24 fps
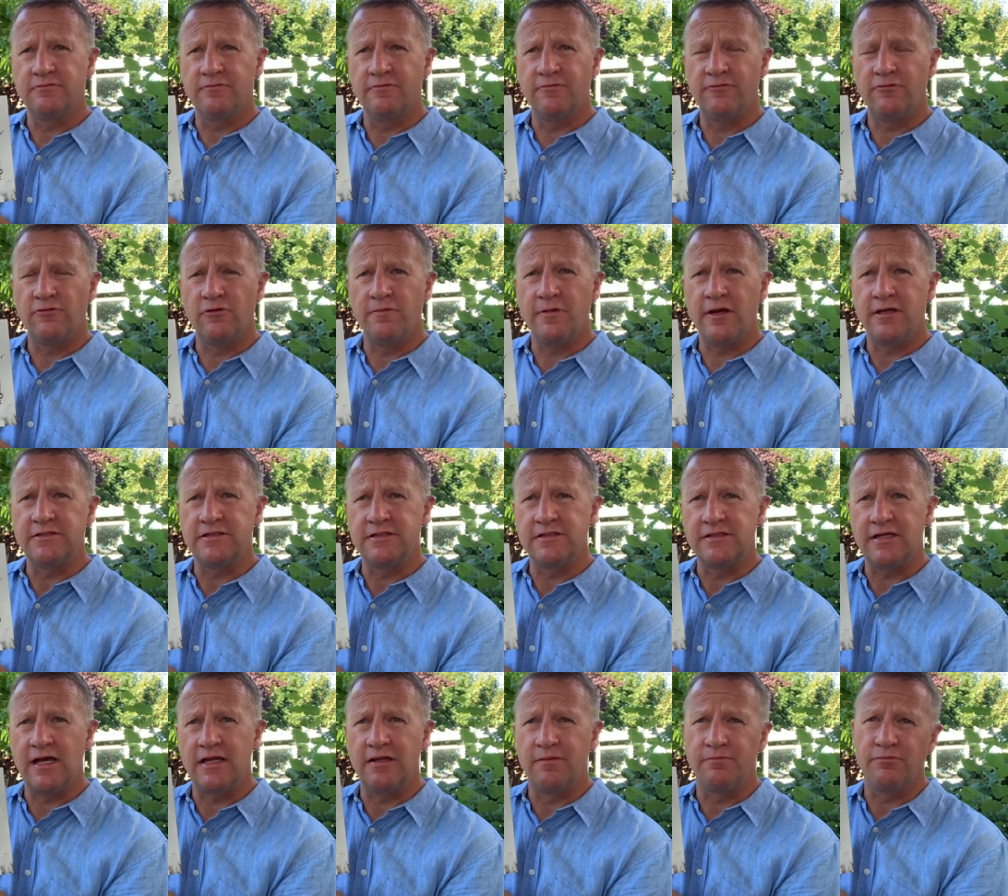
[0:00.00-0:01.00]
formation
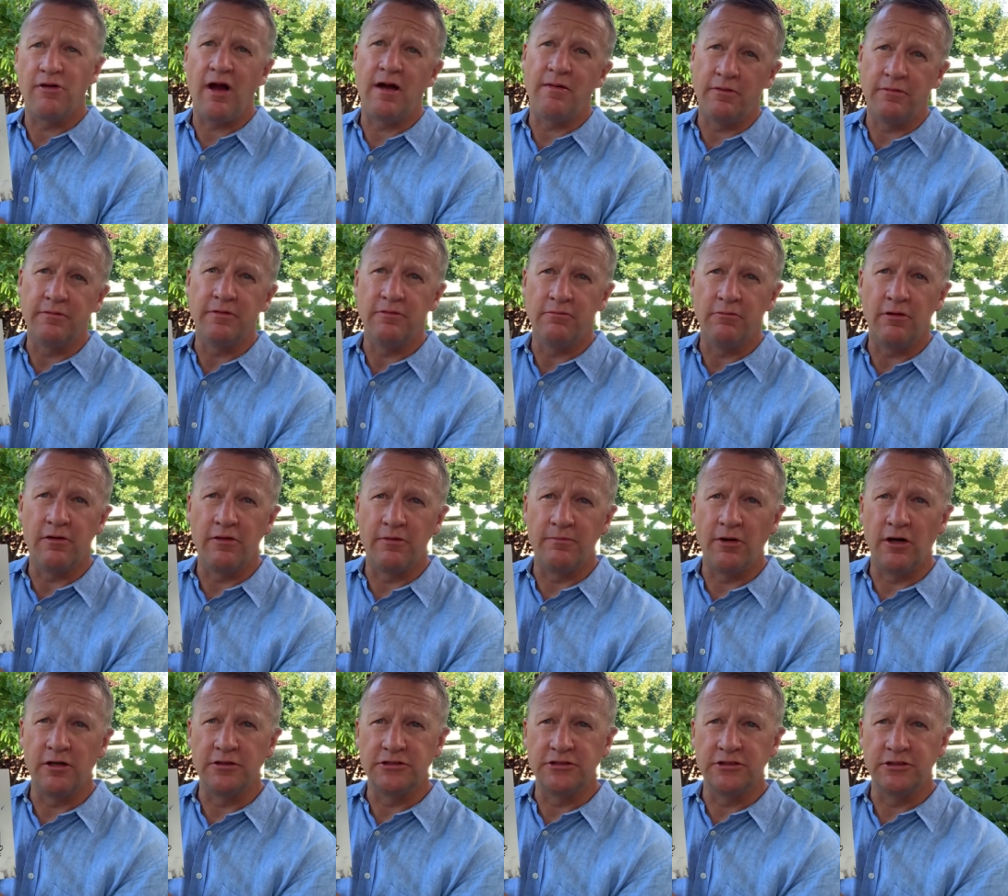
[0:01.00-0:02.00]
side, that probably where the
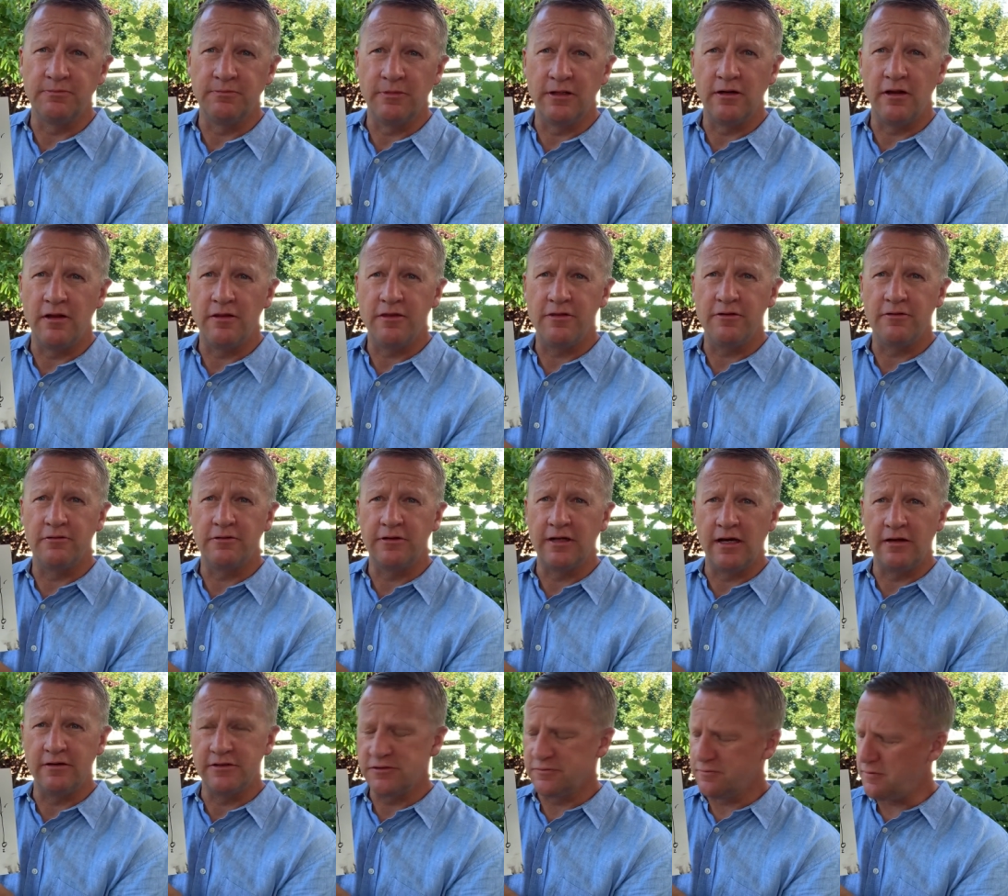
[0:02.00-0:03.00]
ball should have been on third down
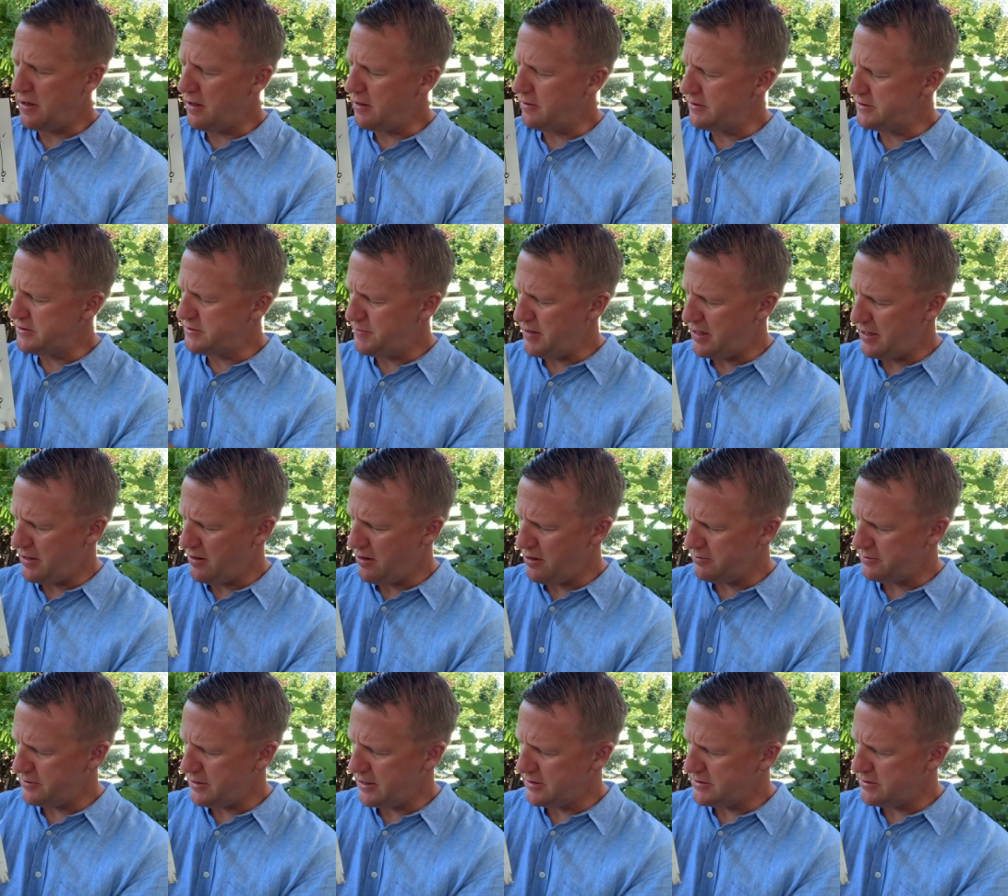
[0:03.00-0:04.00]
as well. At least Penny Hart
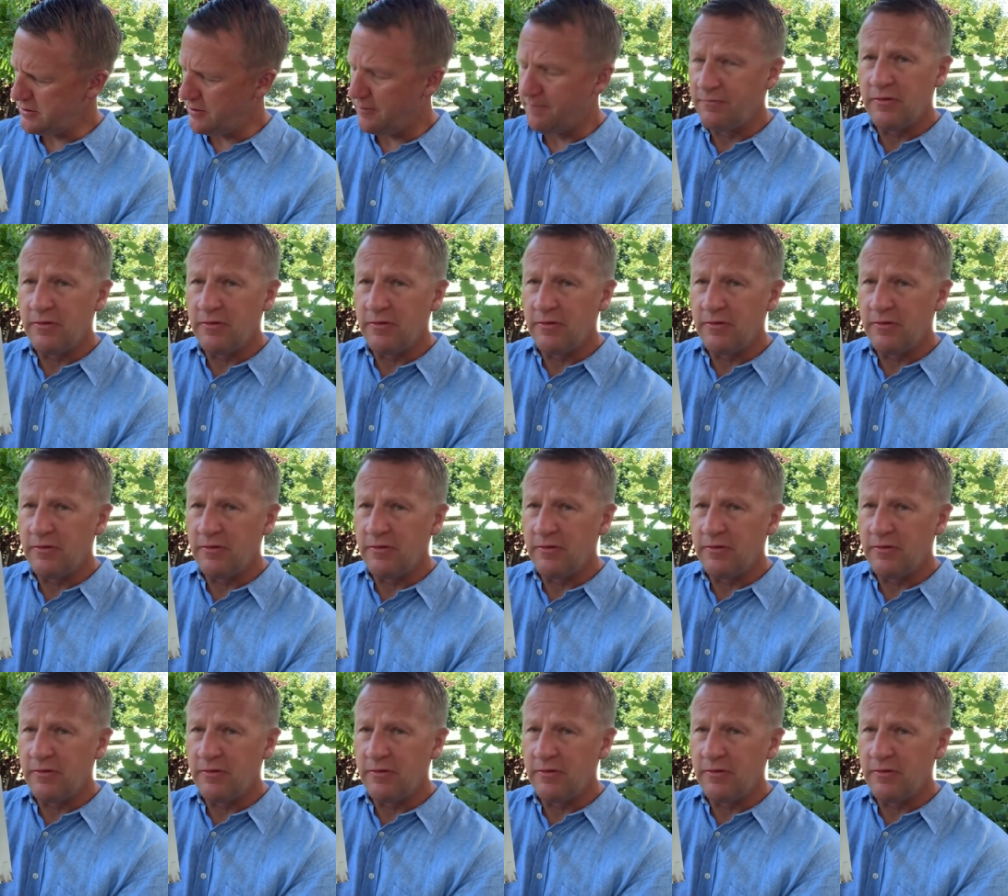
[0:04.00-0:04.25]
thought so.